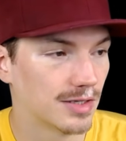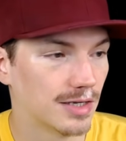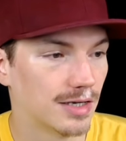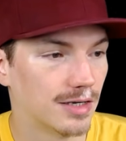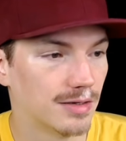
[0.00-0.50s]

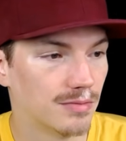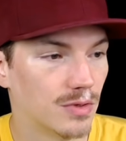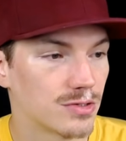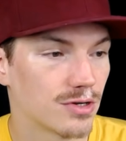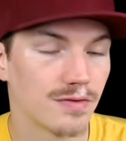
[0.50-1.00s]
most
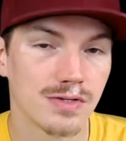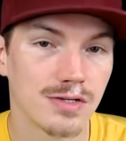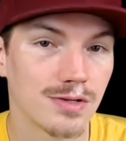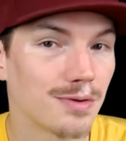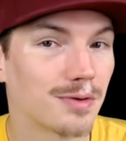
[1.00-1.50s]
services
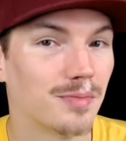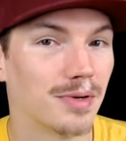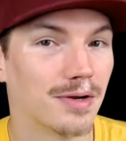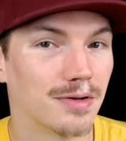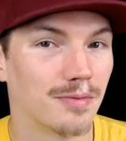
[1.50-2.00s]
don't compare
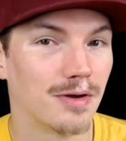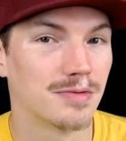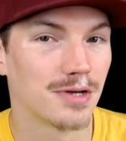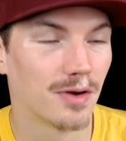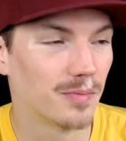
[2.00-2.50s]
to Webshare
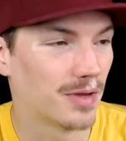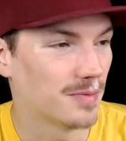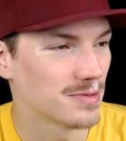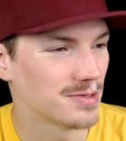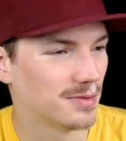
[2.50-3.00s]
on paper,
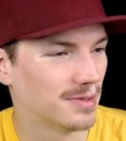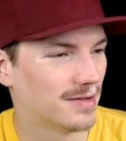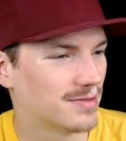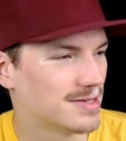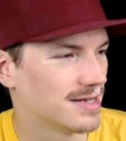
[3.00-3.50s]
so we'll have to
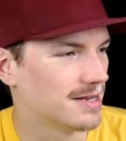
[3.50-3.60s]
see.